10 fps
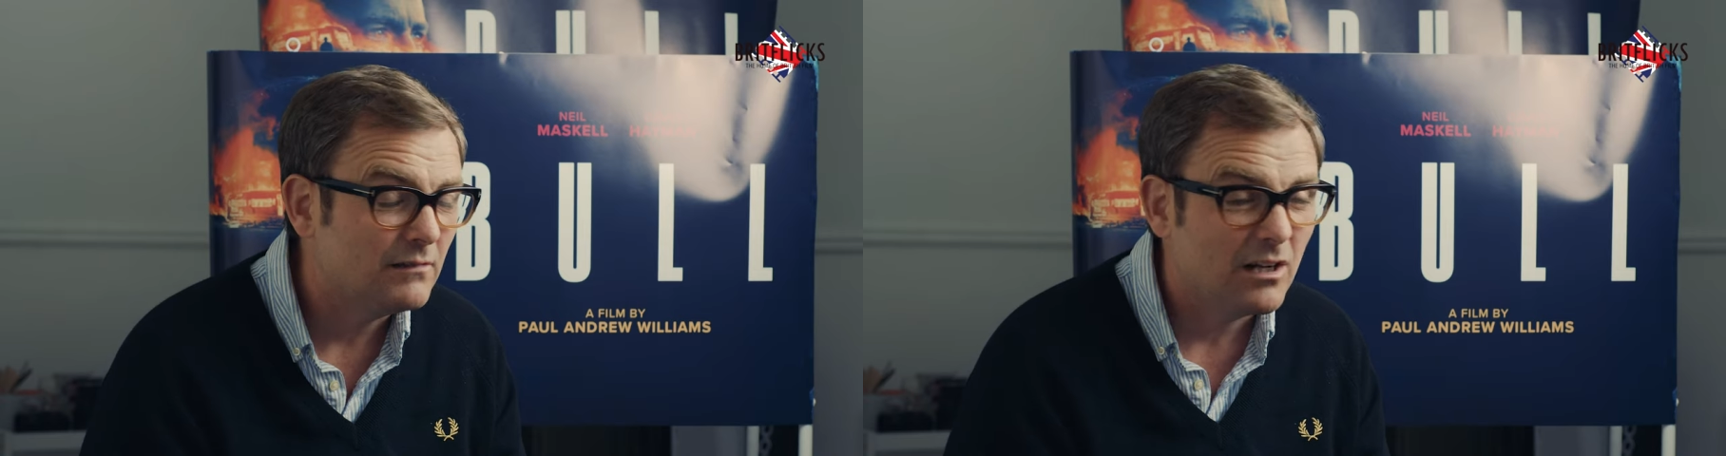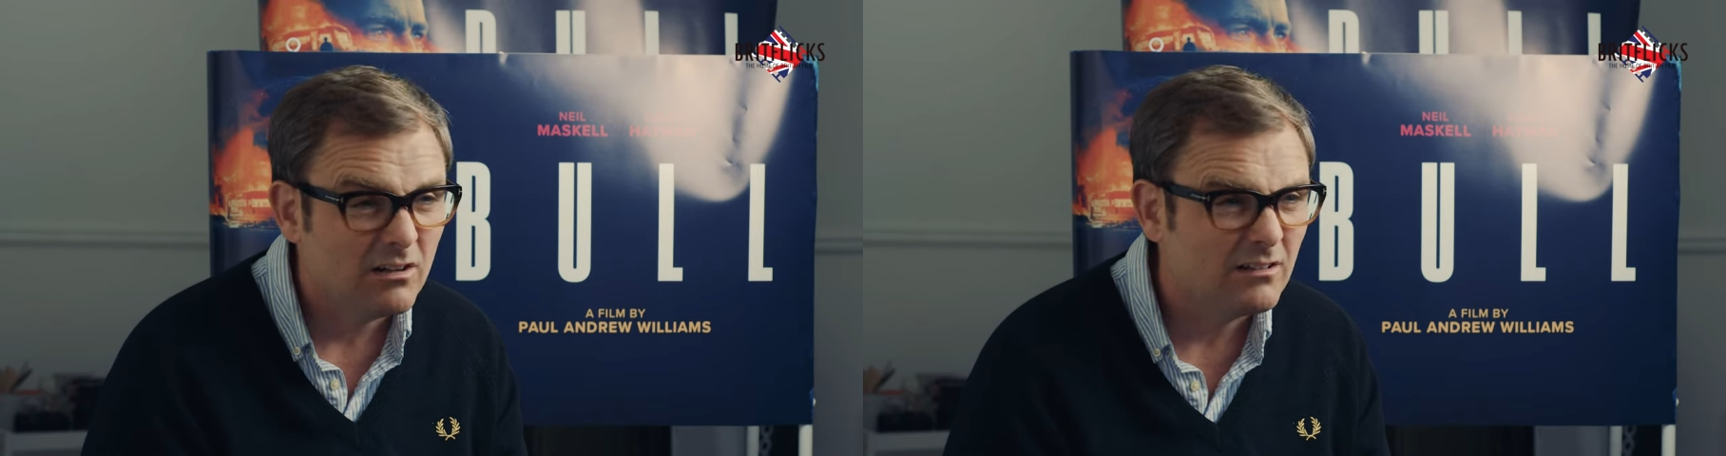
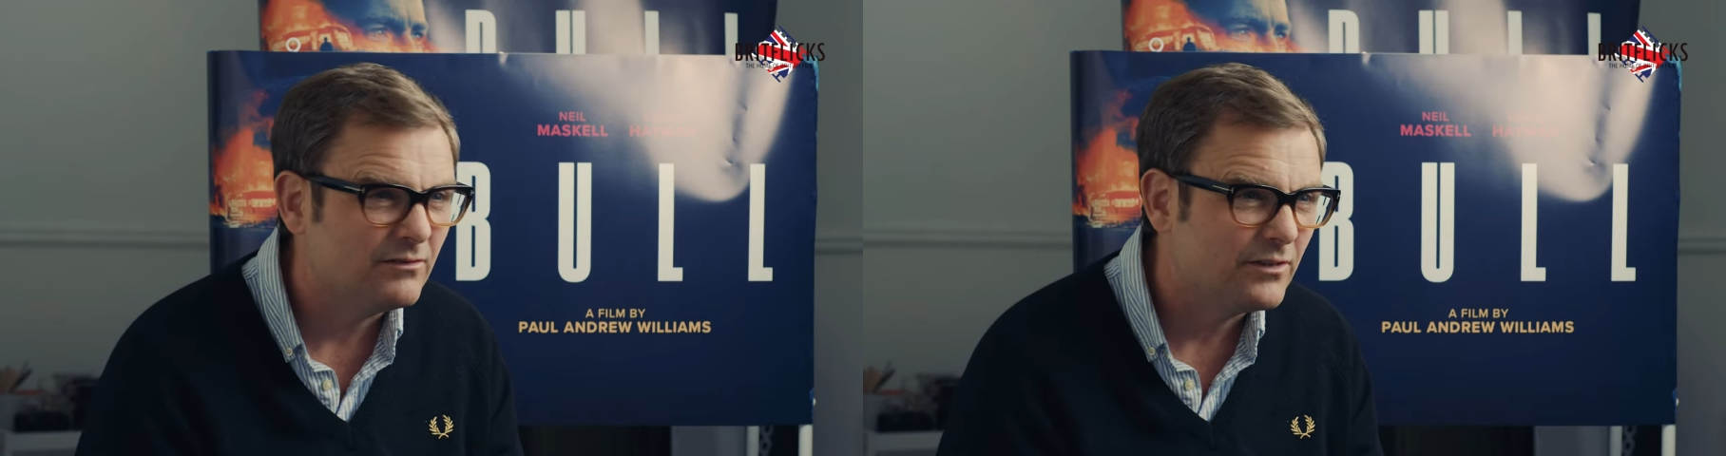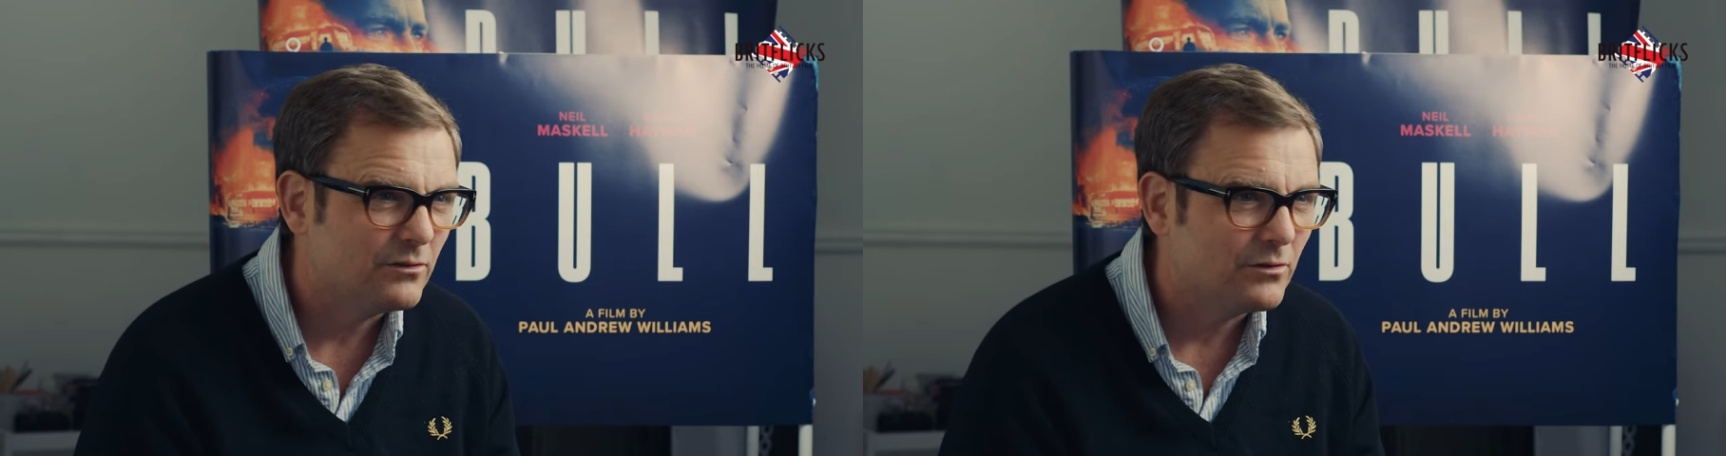earn a
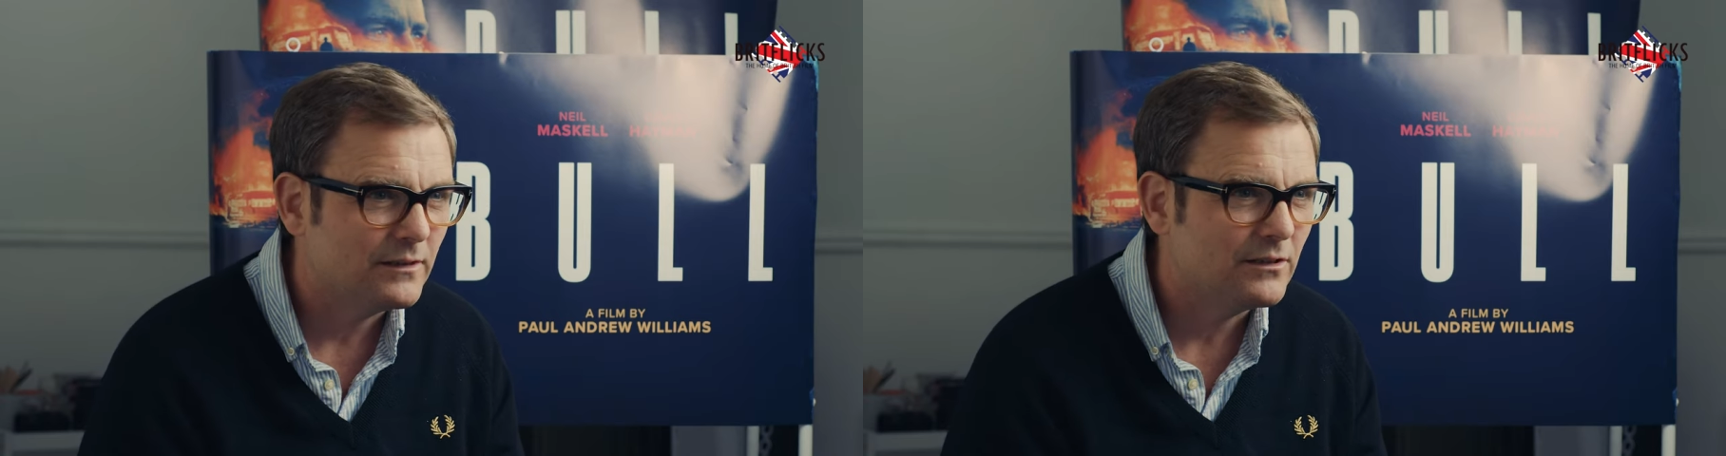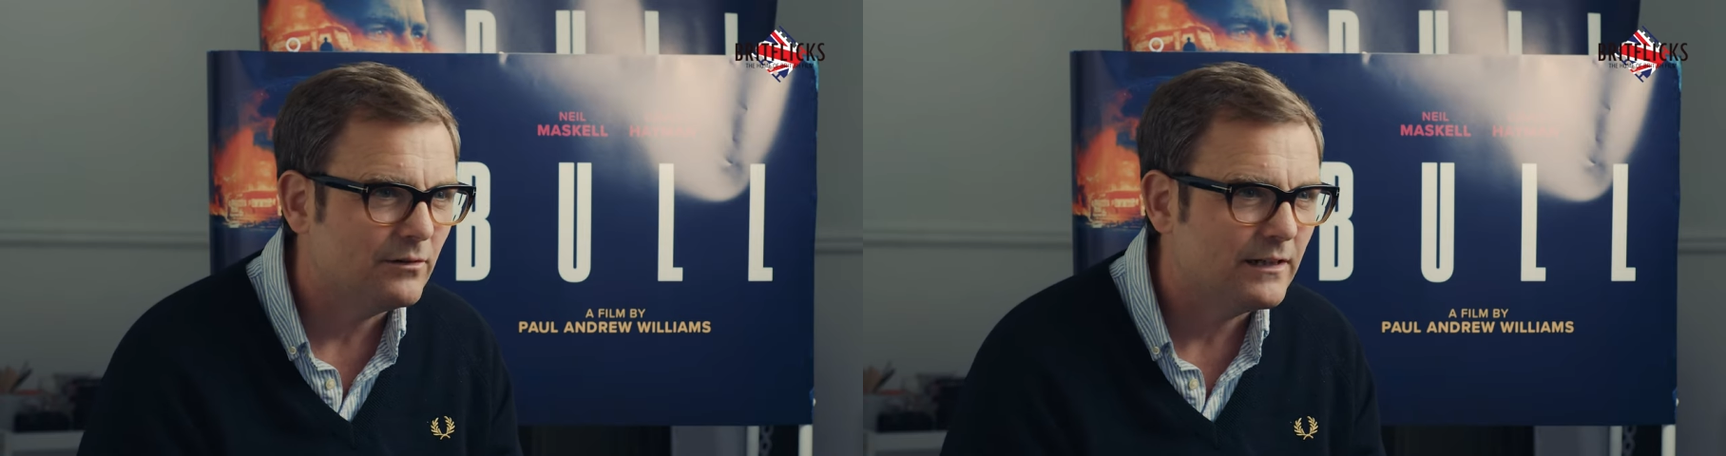few
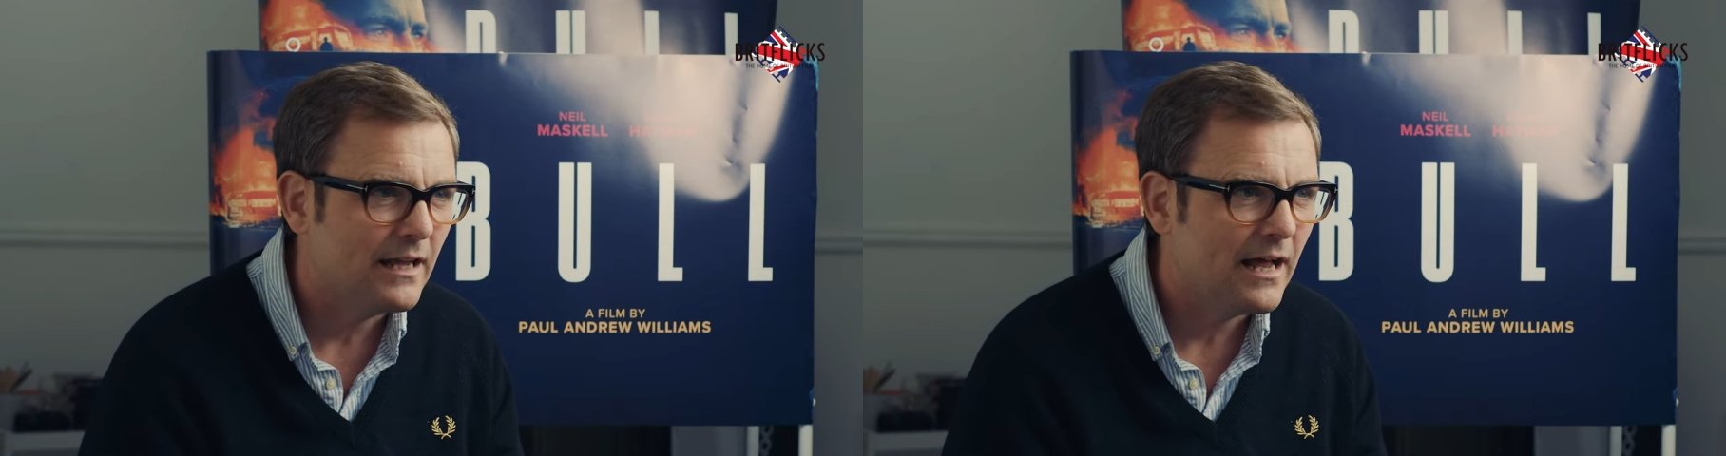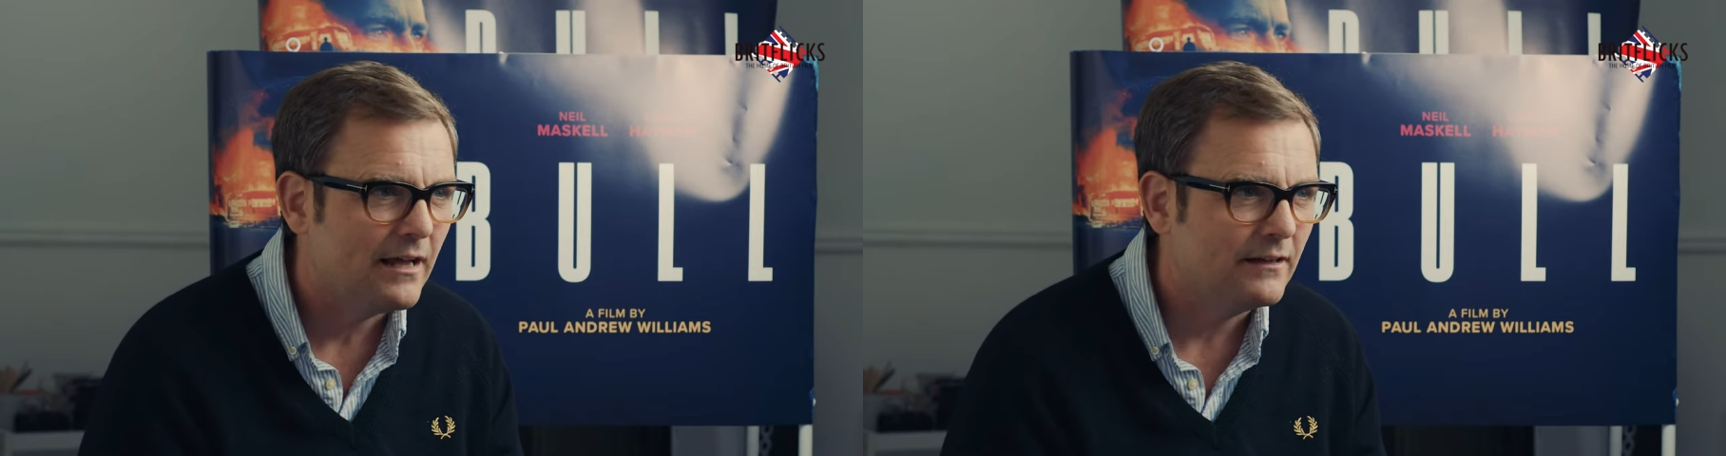quid doing
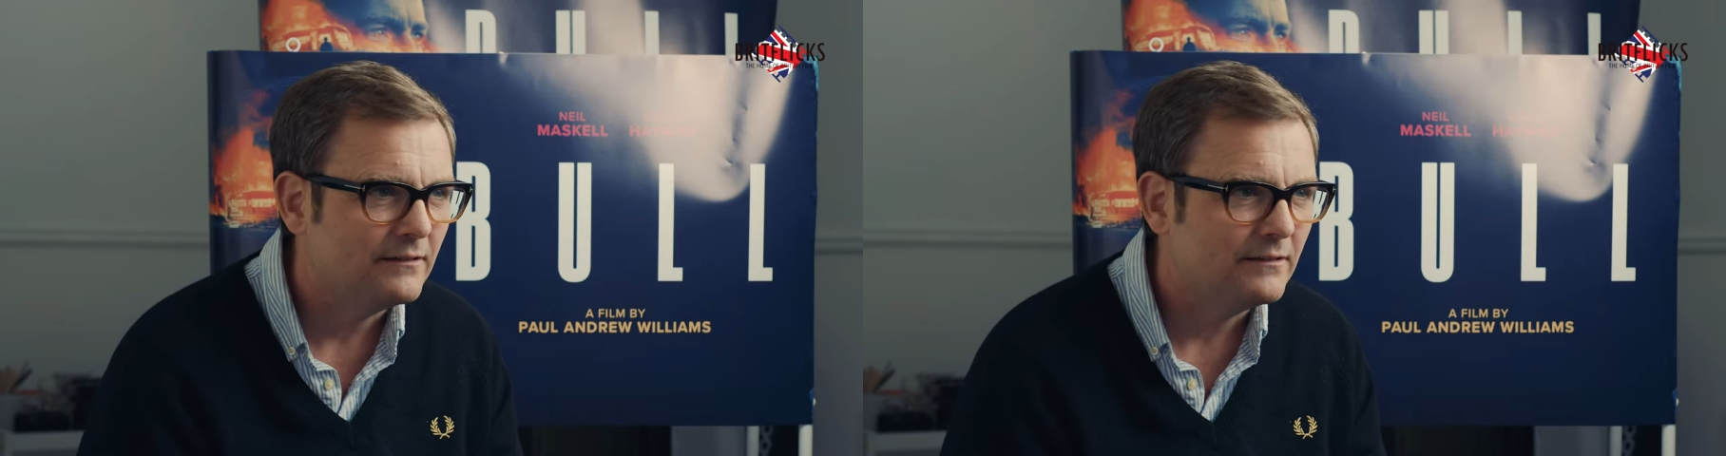that.